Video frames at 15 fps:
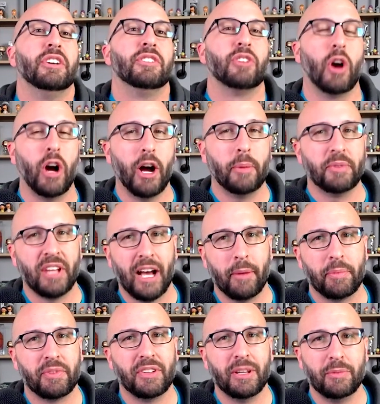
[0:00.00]
So up
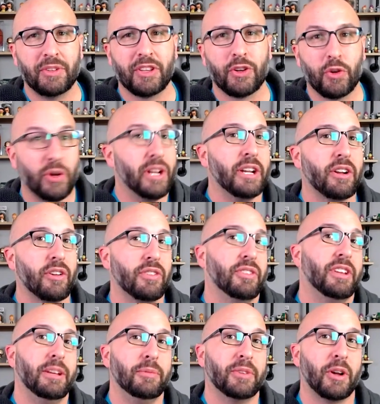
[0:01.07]
top, teams in the green are the
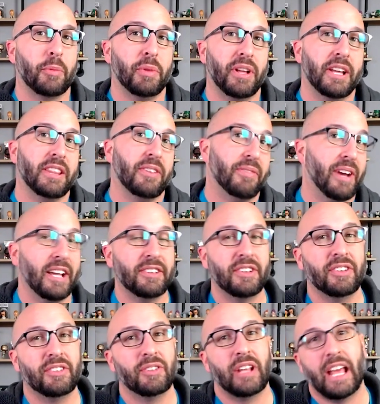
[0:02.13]
teams that are playing the
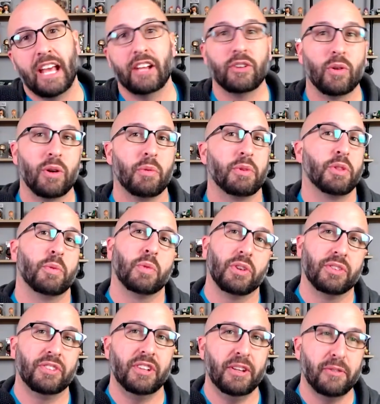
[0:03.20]
fastest and or with the
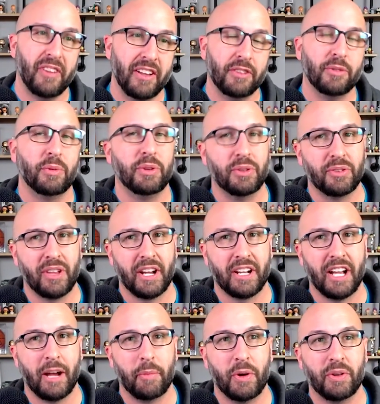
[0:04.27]
worst defense. We use
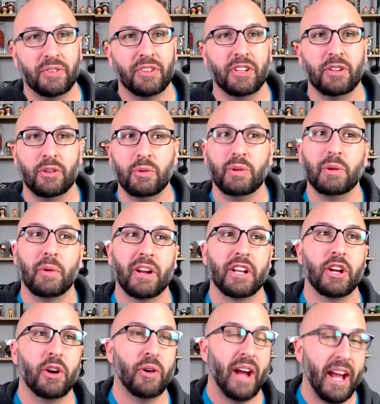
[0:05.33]
that combo to see who we want
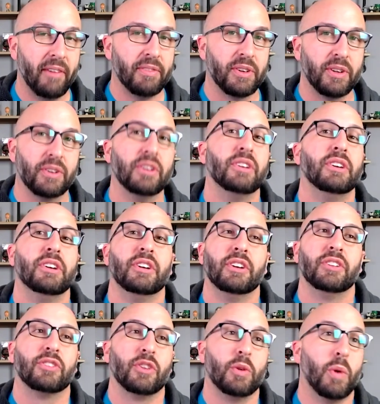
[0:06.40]
to go after.
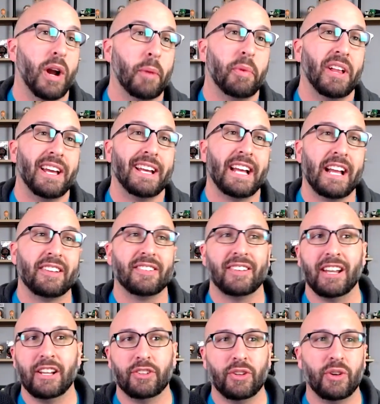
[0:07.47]
So you want to play against
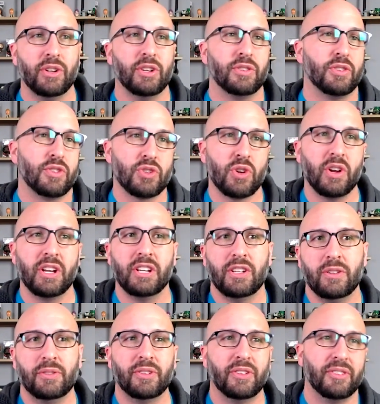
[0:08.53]
San Antonio, Detroit,
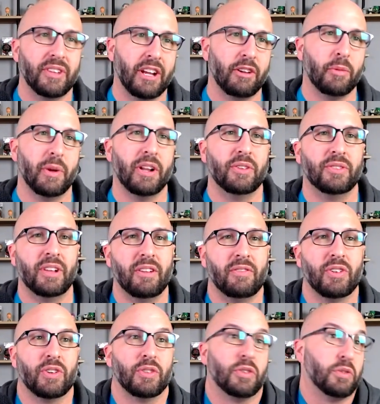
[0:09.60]
Houston, Sacramento,
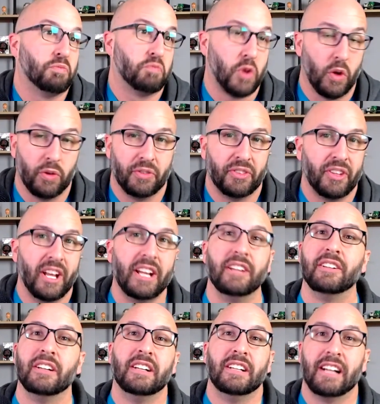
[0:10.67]
Denver, Golden
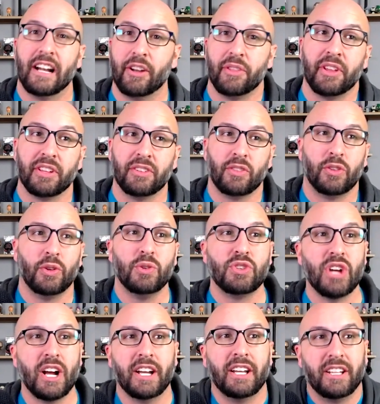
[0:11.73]
State. I don't think it's too
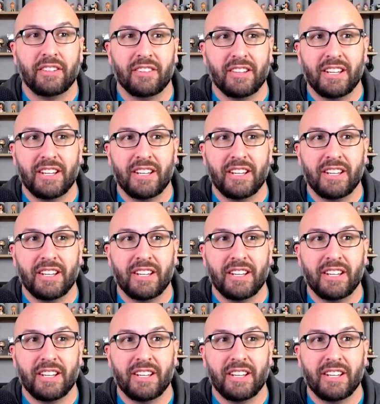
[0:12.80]
shocking.